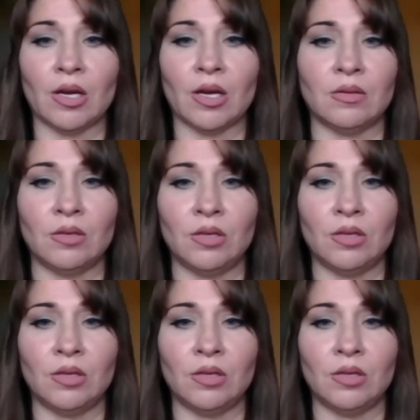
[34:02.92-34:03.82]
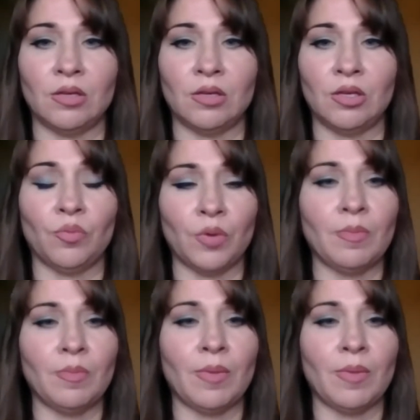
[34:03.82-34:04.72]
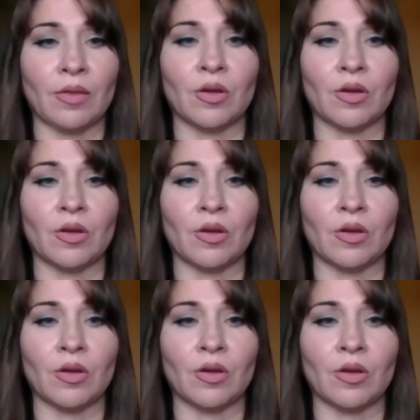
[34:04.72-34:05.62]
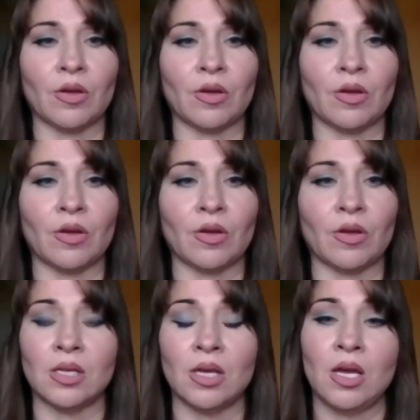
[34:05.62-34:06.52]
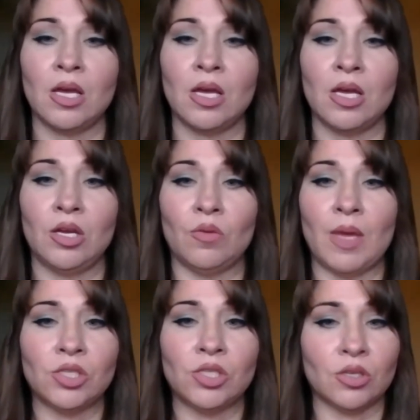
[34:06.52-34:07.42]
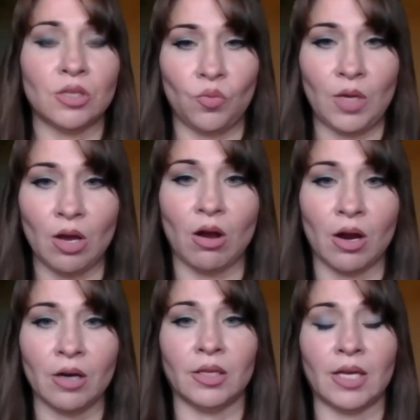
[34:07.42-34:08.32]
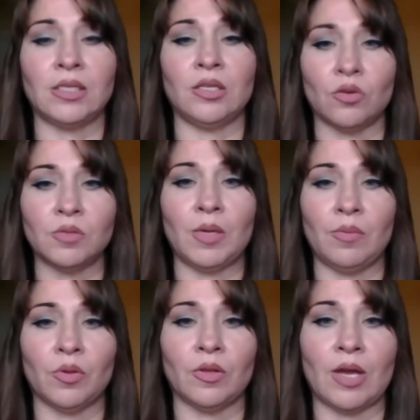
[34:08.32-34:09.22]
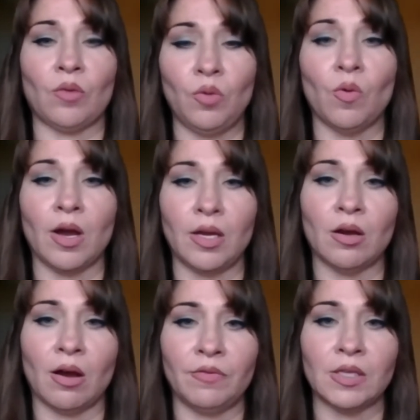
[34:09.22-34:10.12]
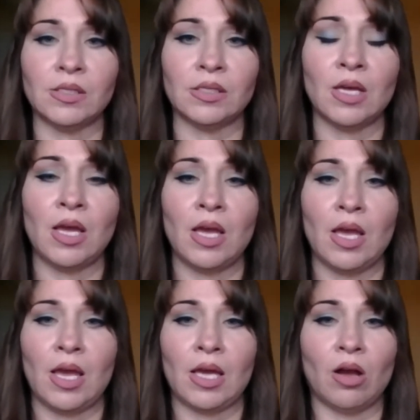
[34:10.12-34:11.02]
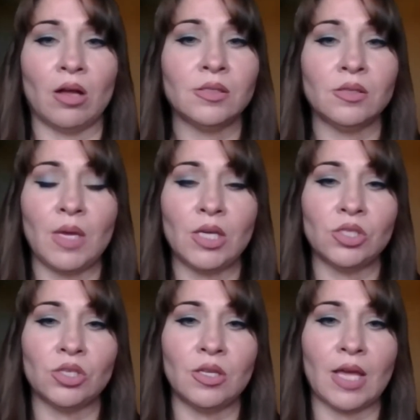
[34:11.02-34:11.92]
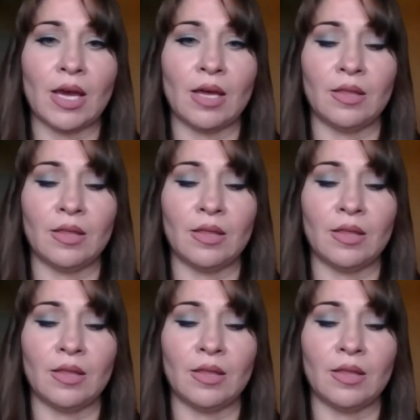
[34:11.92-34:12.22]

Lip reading: thing, bring back the confidence back into our elections, make sure that we are electing those people that we want in office, and also make sure that